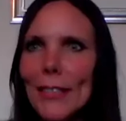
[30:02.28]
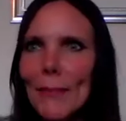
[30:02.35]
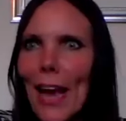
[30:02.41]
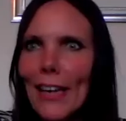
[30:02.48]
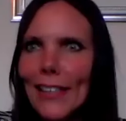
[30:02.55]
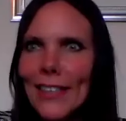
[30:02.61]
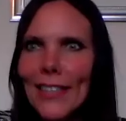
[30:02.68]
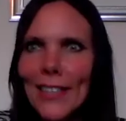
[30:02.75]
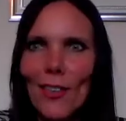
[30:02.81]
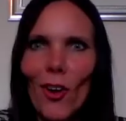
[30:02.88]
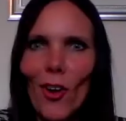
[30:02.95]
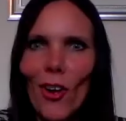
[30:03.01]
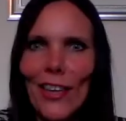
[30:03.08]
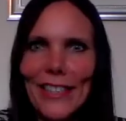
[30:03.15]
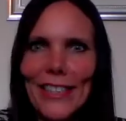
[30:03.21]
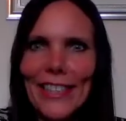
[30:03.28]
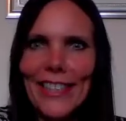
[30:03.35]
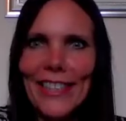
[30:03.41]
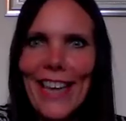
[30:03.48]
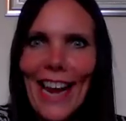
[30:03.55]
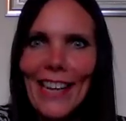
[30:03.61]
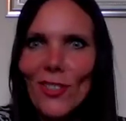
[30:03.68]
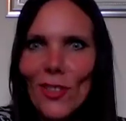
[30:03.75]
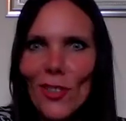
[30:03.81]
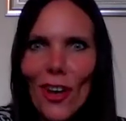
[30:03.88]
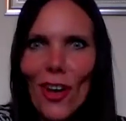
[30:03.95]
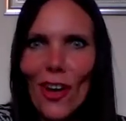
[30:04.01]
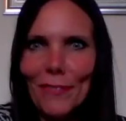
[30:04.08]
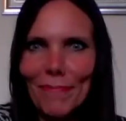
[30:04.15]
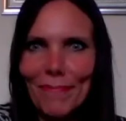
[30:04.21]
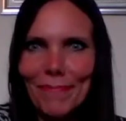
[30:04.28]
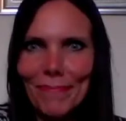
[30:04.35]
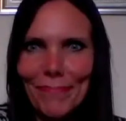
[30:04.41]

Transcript: some exercise in nature.